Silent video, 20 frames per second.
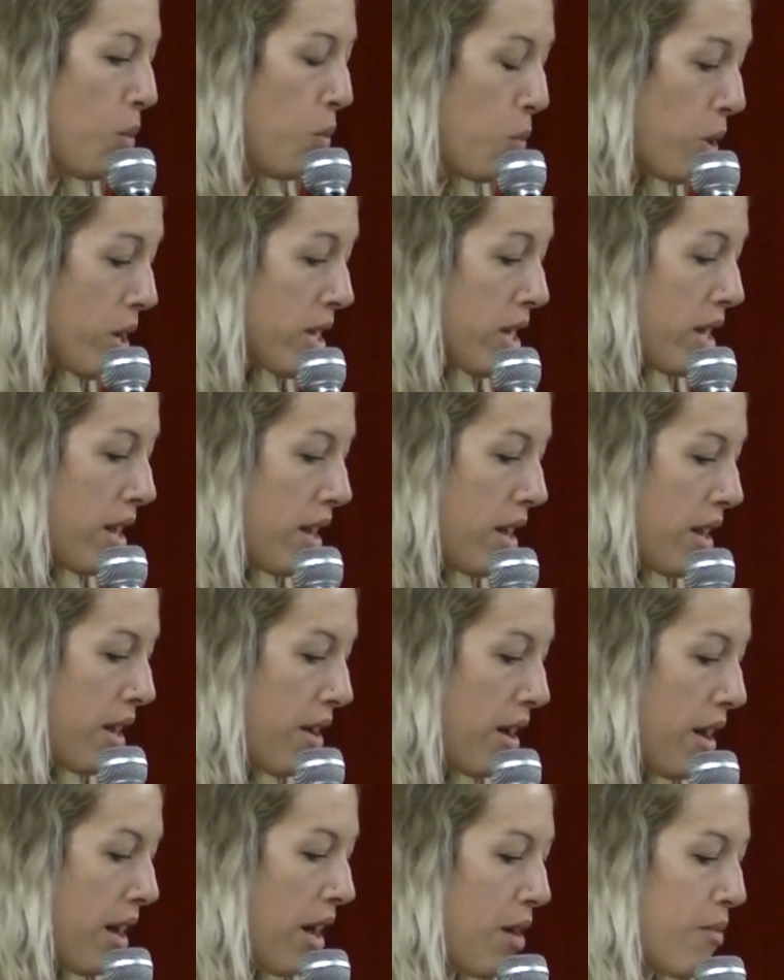work
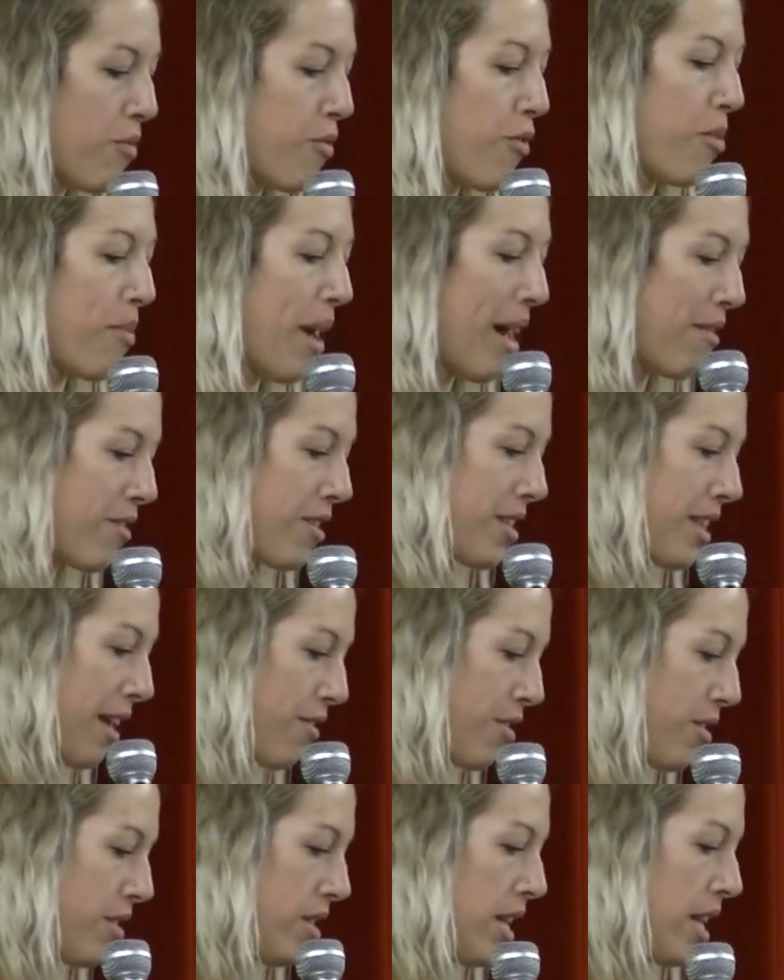from every
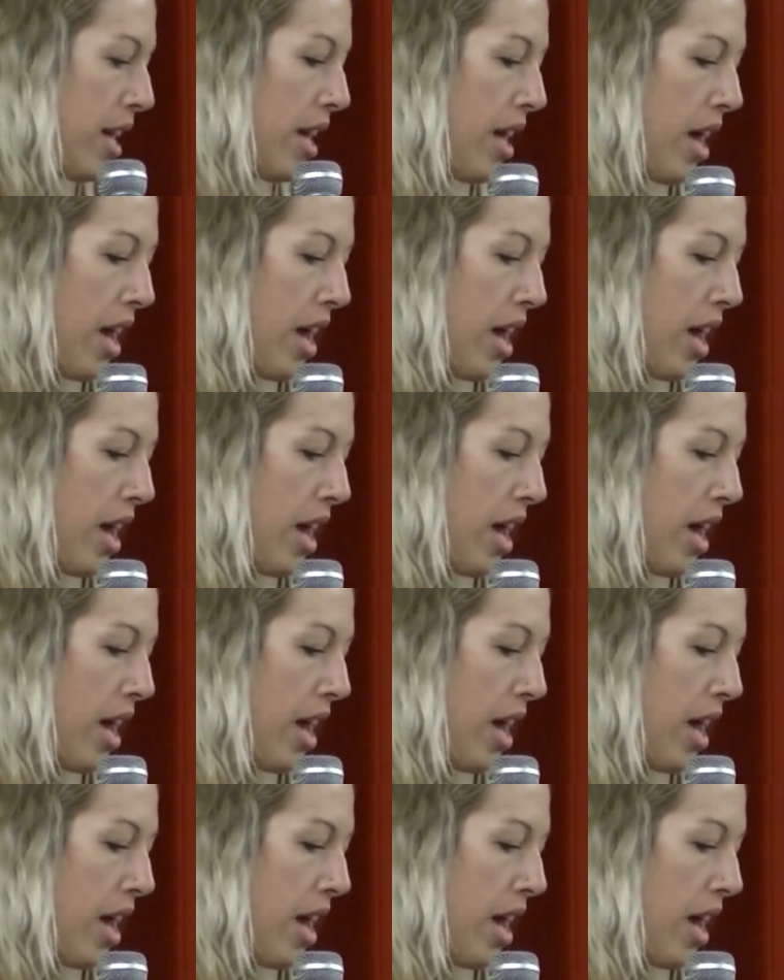level.